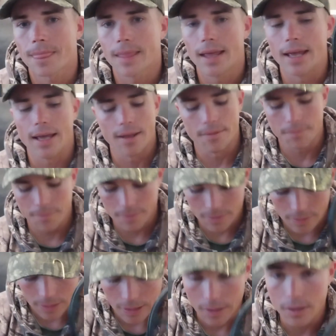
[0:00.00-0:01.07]
and
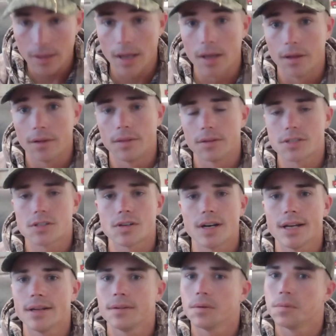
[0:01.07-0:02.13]
the
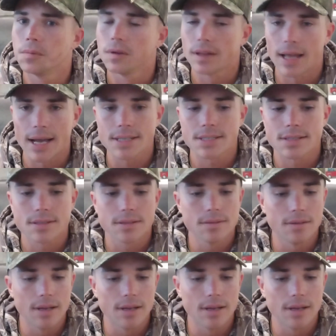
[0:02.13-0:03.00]
string will last